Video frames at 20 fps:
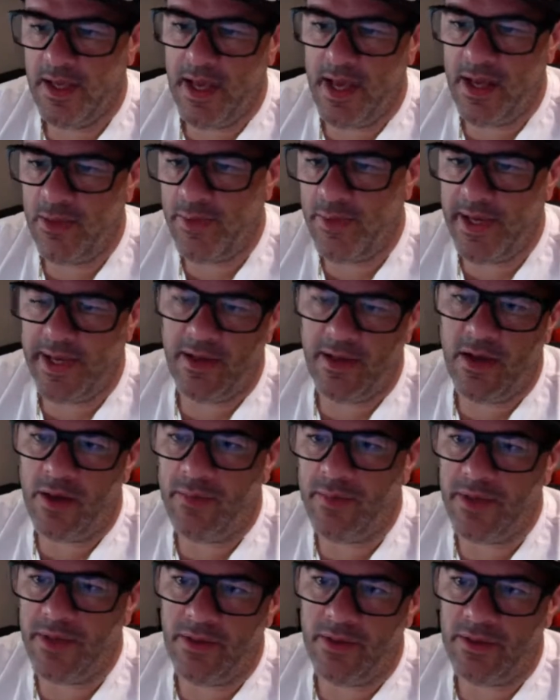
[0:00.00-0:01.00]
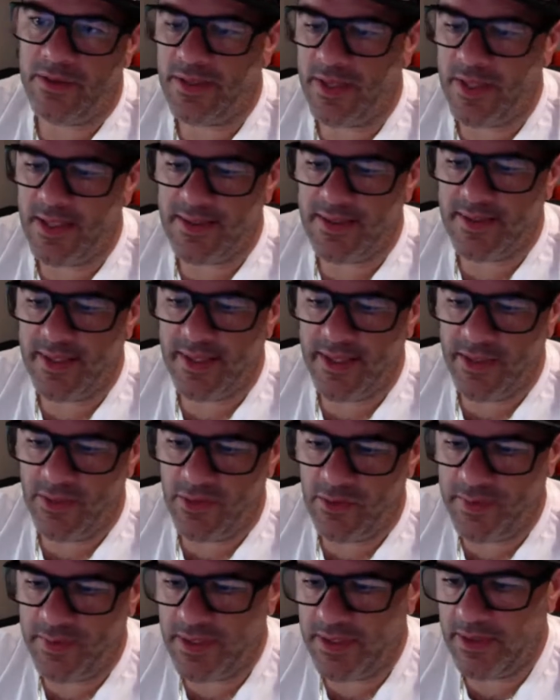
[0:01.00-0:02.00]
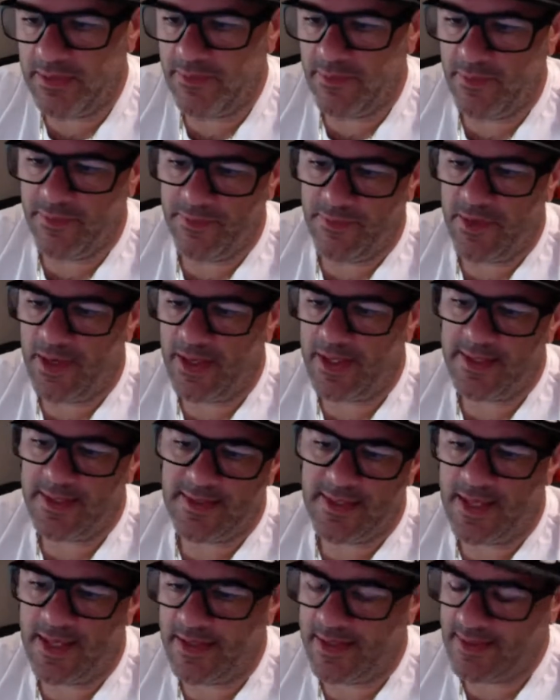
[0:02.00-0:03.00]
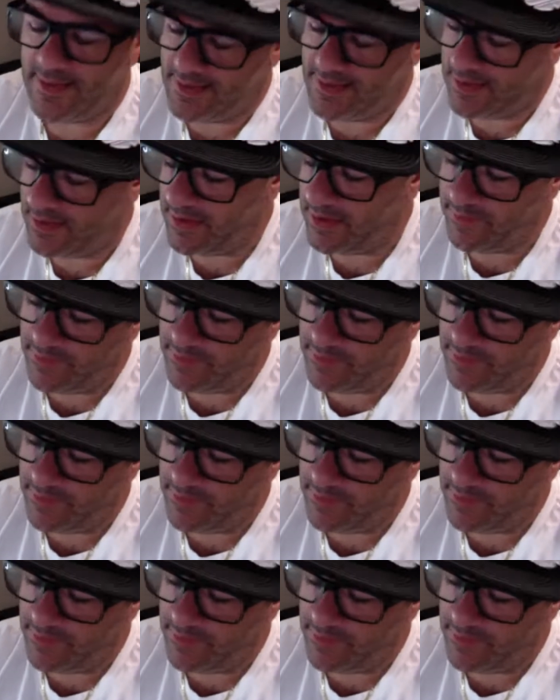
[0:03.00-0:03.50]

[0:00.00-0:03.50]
And when I come here on Thursday, it'll be for Friday, Saturday, and Sunday